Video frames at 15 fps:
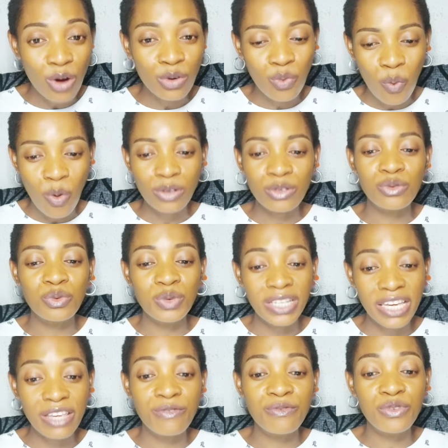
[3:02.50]
God wants to
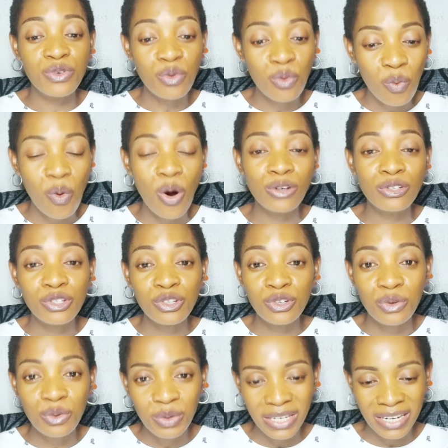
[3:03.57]
give you what
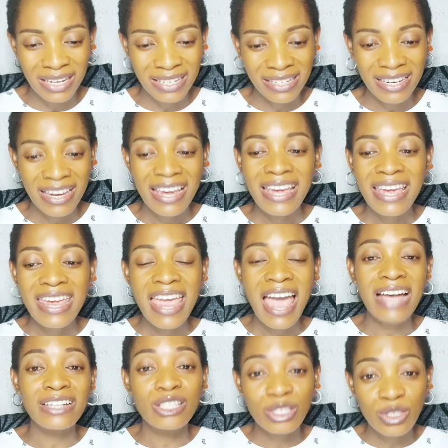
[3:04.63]
you need. He
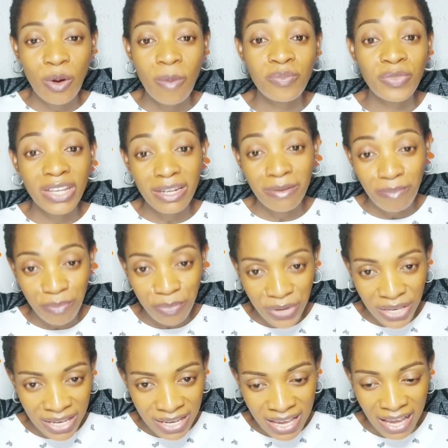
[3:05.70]
has something
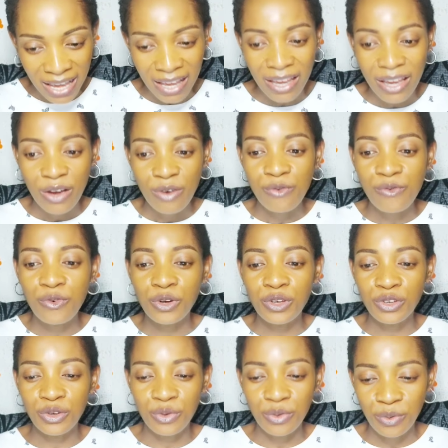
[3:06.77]
bigger for
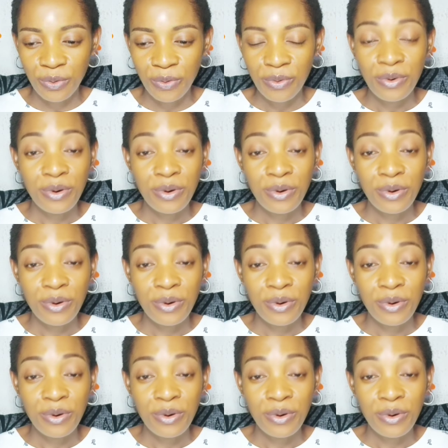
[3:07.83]
you.